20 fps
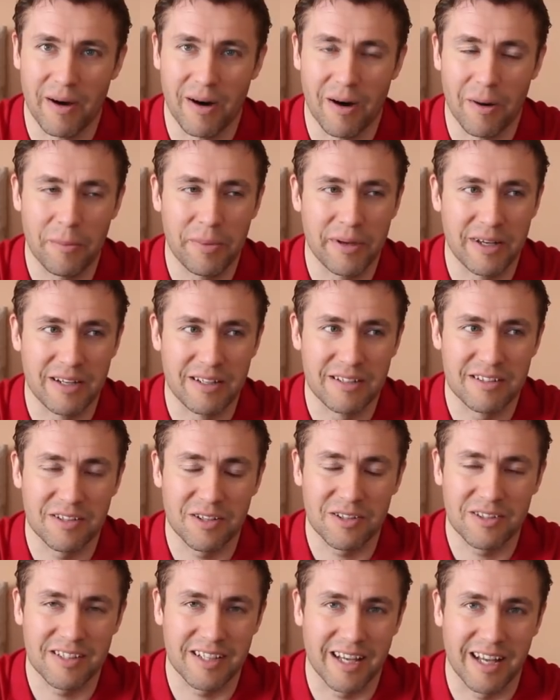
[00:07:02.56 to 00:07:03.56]
up in a
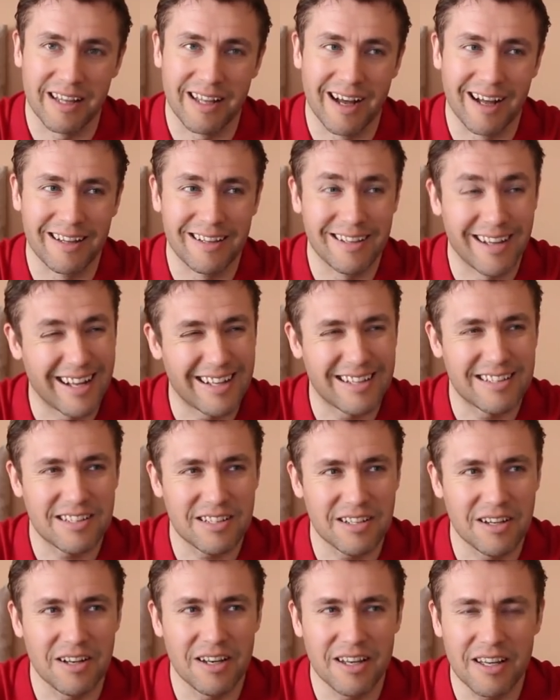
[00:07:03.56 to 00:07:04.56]
sociedad.
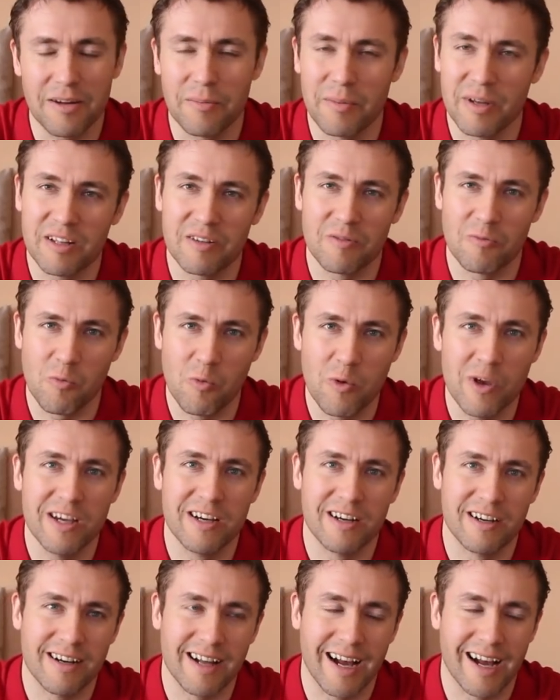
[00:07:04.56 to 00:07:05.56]
That's a little bit
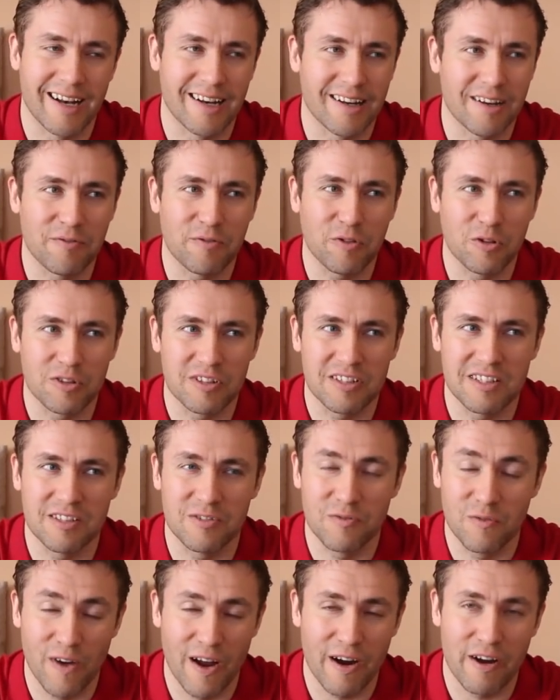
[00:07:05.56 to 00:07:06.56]
weird and of course
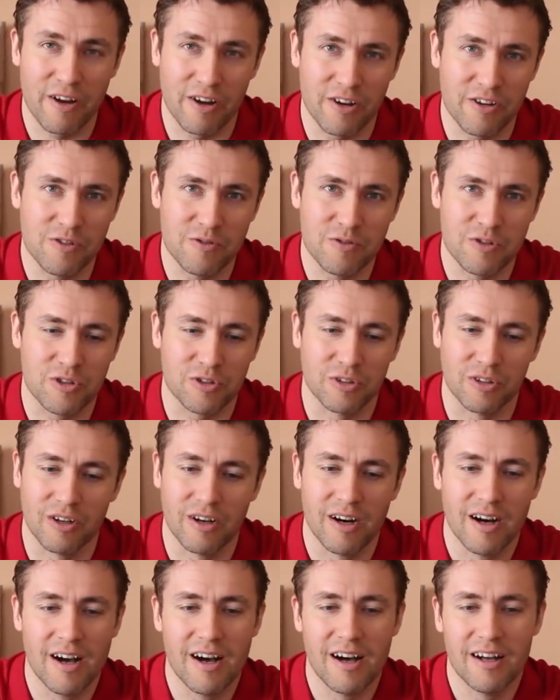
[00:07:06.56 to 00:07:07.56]
it's very
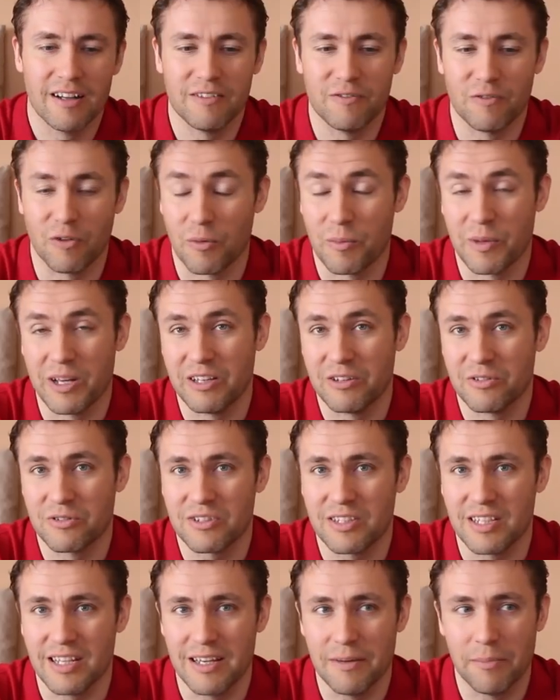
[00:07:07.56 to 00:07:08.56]
unusual for me to
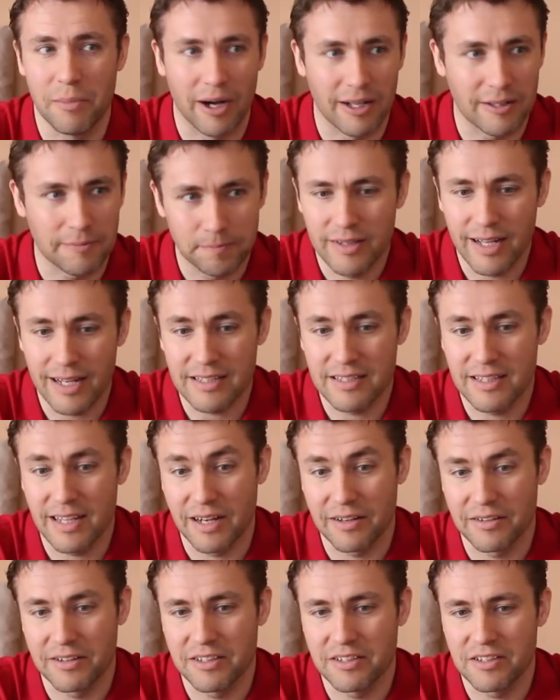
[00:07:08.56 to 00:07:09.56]
see, but that's
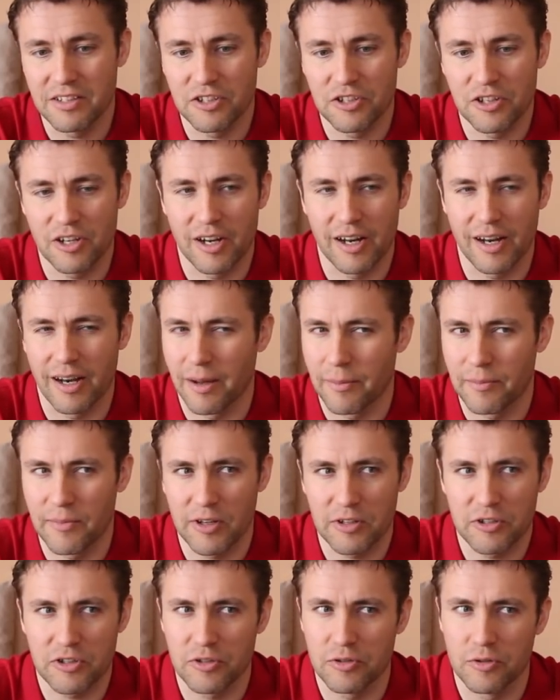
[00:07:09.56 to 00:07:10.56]
their decision and I'm
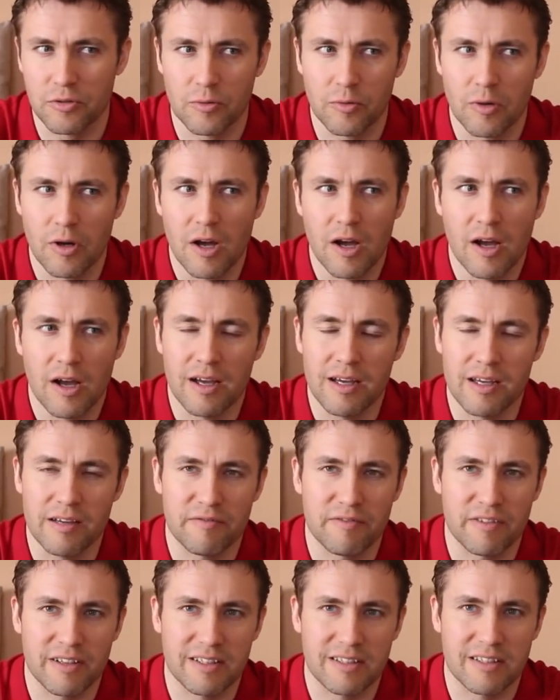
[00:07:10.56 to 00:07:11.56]
not sure
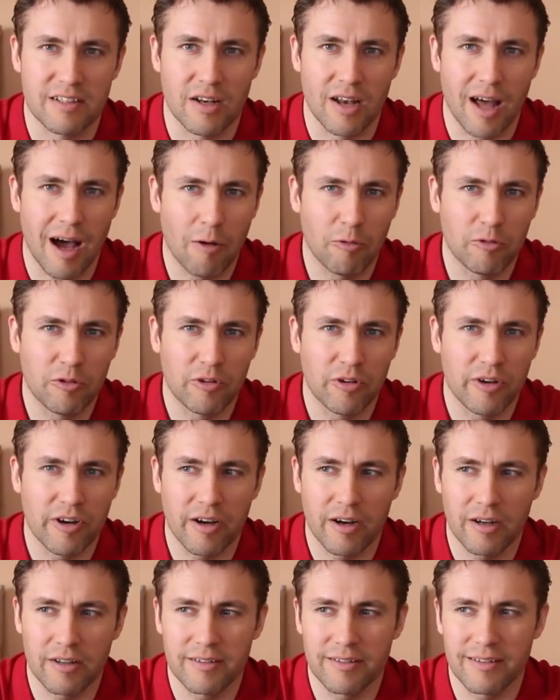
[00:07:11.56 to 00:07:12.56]
if it's allowed or
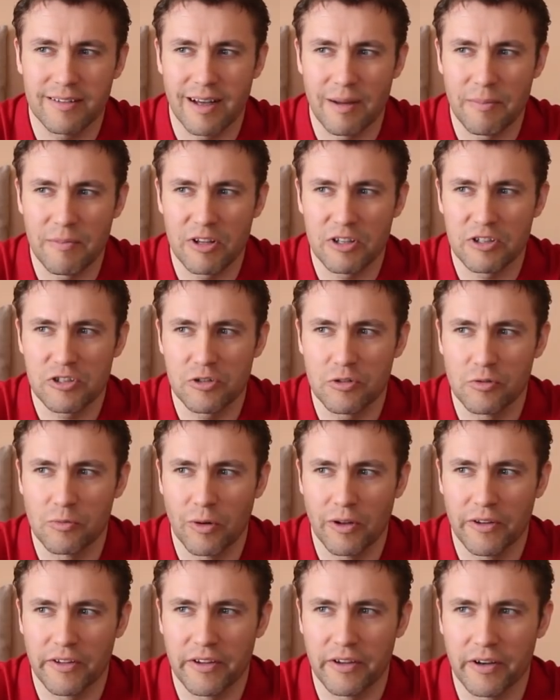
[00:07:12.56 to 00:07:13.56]
not. I'm not sure
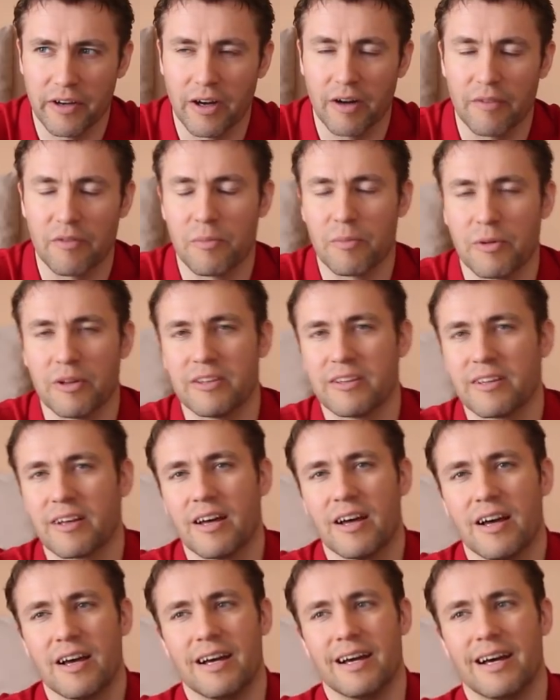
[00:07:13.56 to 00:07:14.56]
what the government
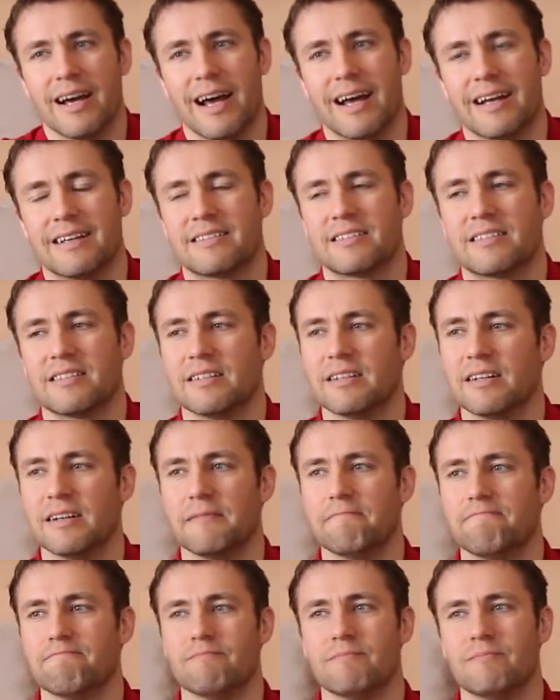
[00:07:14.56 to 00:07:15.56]
has
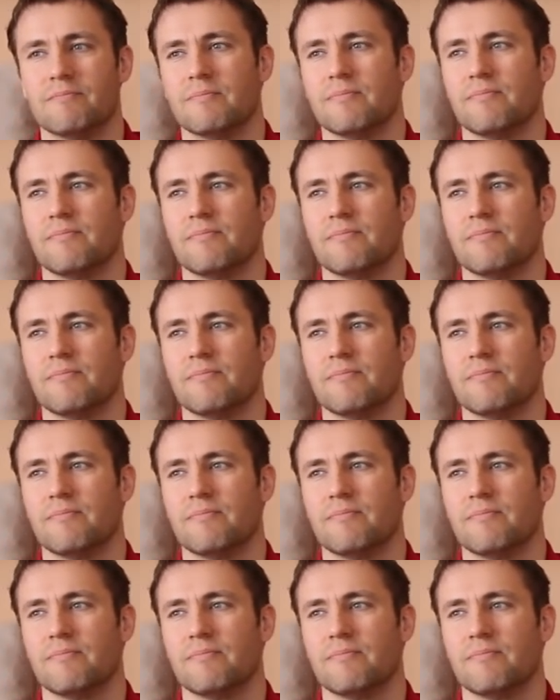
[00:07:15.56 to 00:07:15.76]
um,